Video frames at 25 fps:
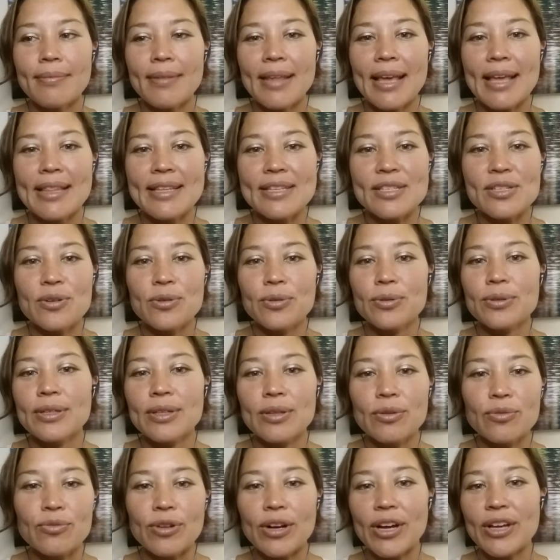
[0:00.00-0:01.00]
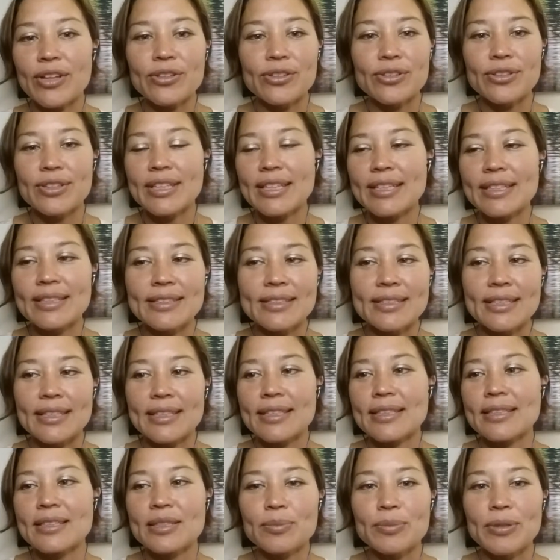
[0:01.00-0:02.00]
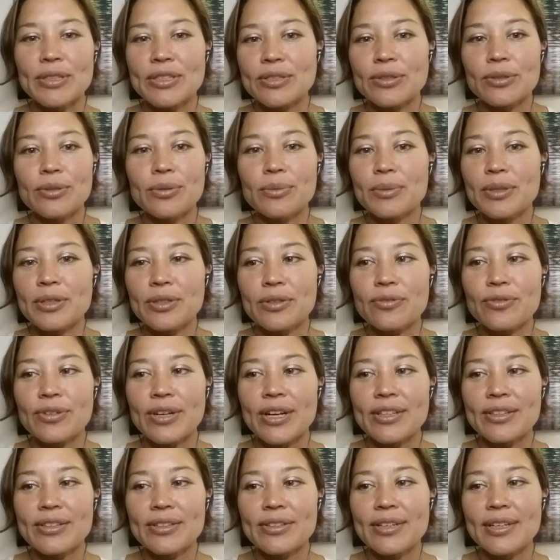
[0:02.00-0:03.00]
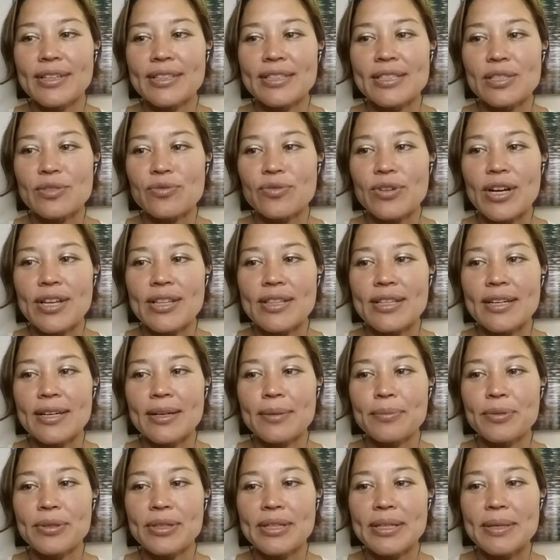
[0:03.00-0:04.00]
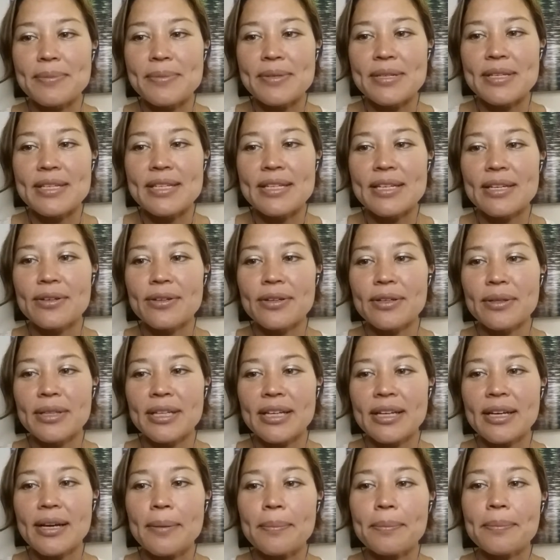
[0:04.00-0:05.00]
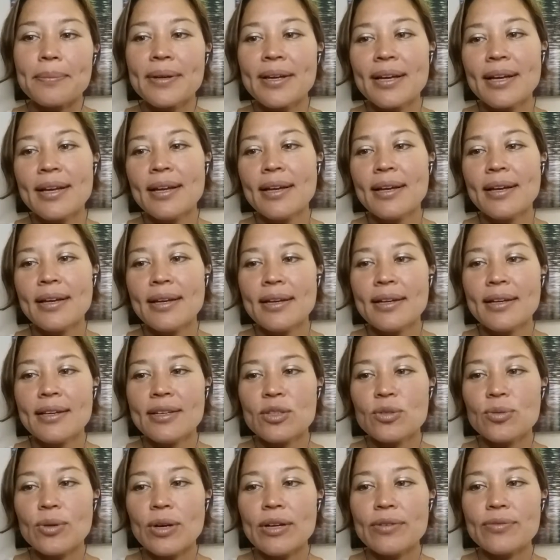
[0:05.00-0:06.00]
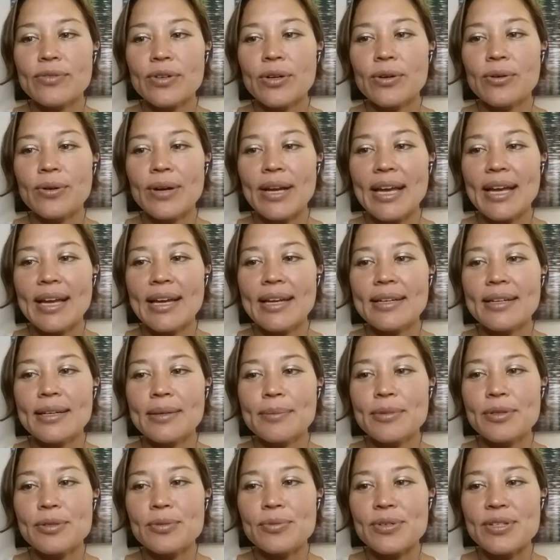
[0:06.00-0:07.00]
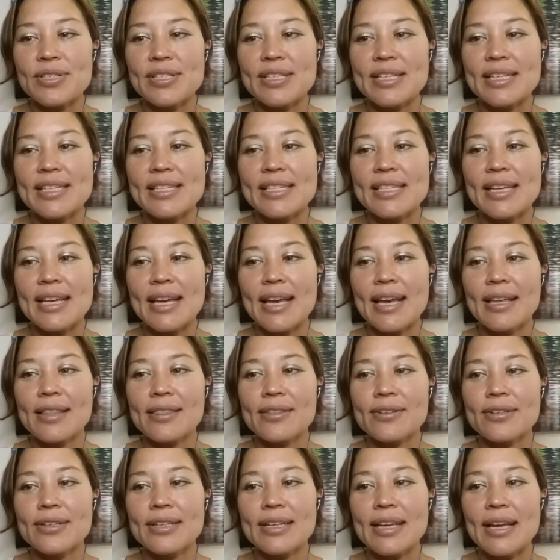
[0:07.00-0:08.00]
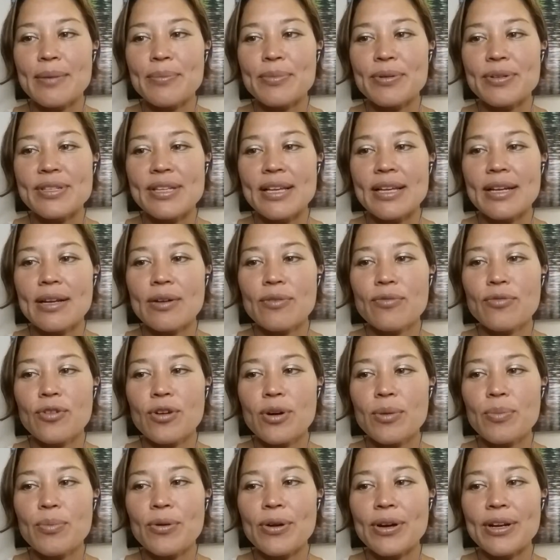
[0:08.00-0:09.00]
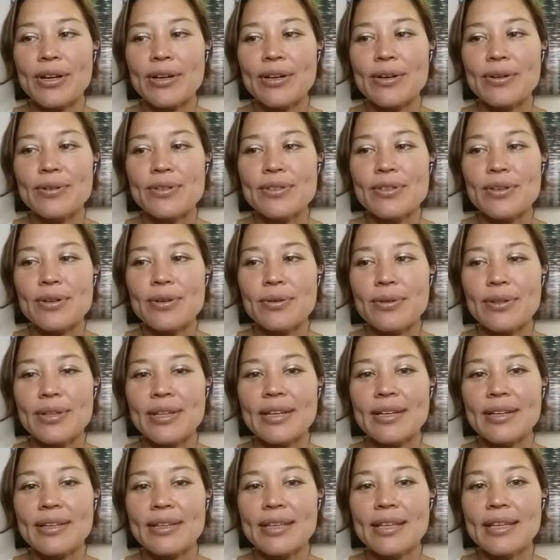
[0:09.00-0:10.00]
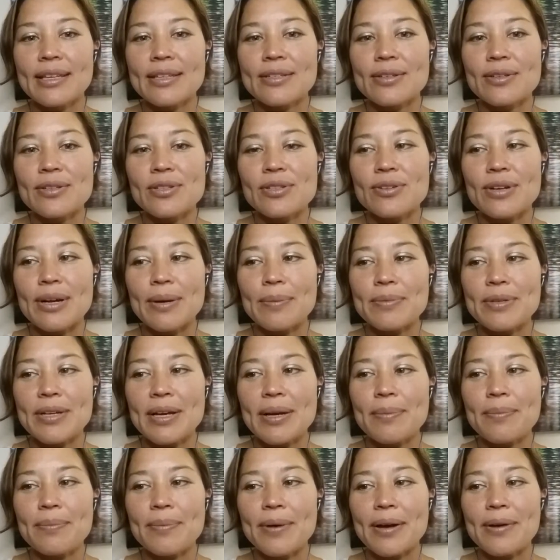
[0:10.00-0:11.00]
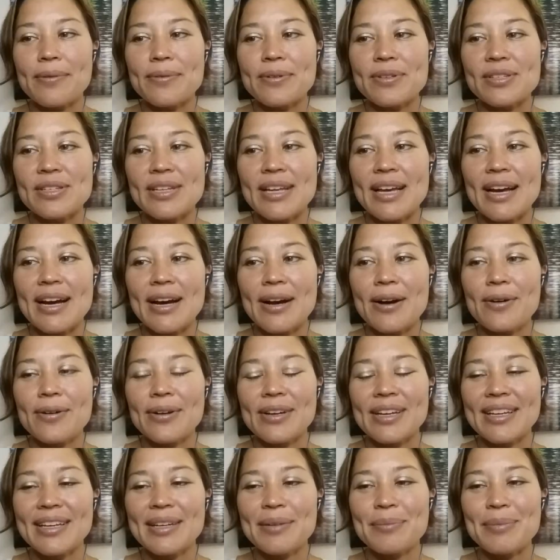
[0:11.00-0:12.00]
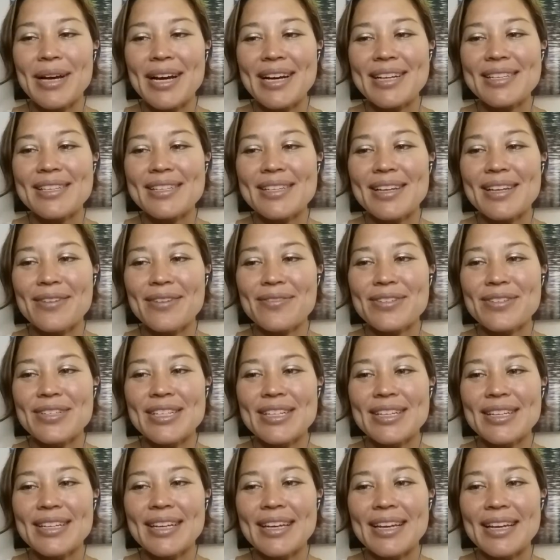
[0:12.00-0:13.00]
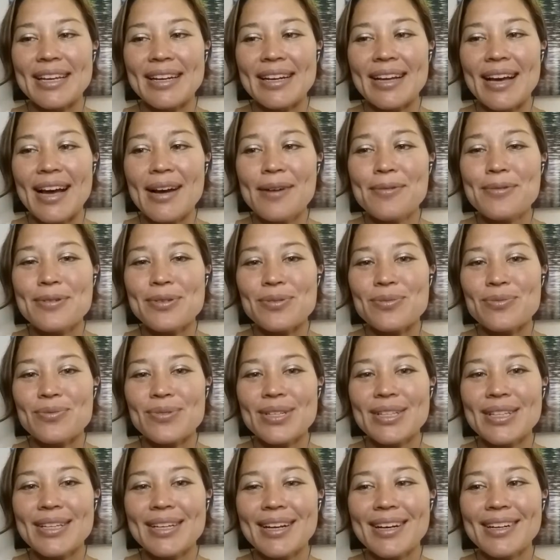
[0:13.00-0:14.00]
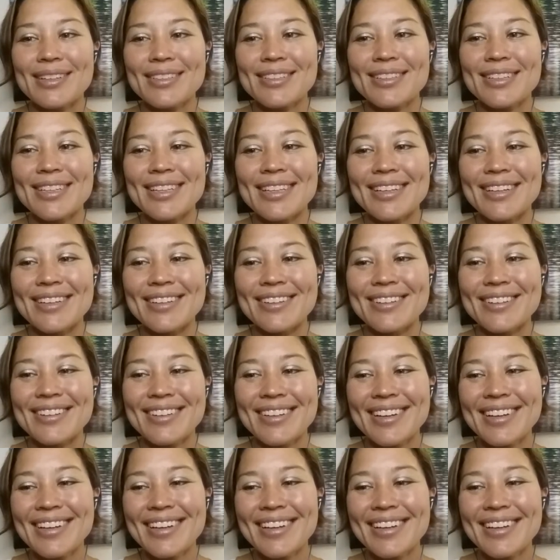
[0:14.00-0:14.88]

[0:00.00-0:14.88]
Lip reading: And this cool little frother thing, it's like an espresso milk frother. I just frothed it up with the MCT oil in the cup. 12:08, numbers were 68, 38%, and 4.0. So the ketones crept up. I was now in max autophagy again. I was really hungry though.